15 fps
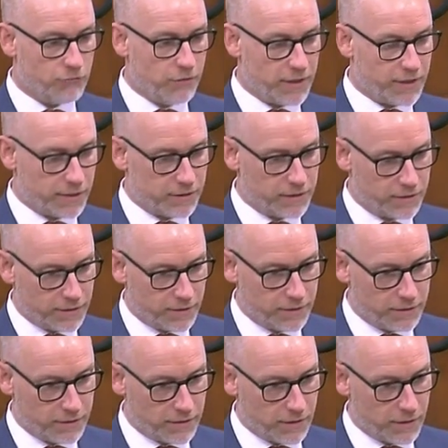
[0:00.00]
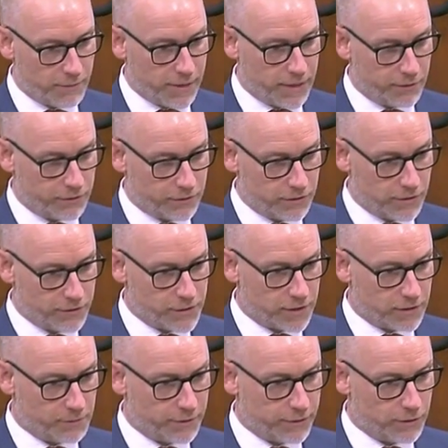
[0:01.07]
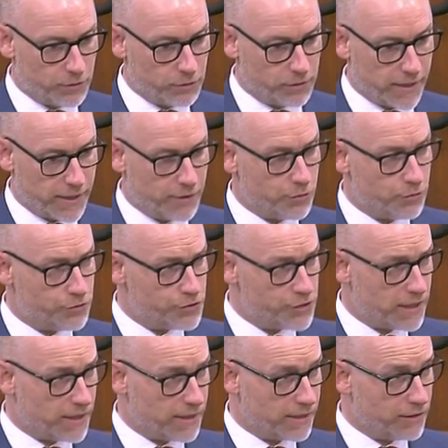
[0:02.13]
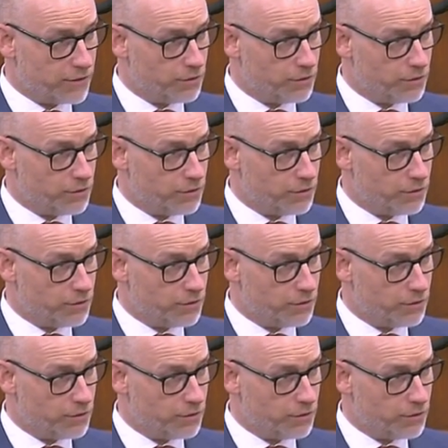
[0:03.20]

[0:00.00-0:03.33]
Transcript: raising concerns about a gentleman called Ehud Shelleg,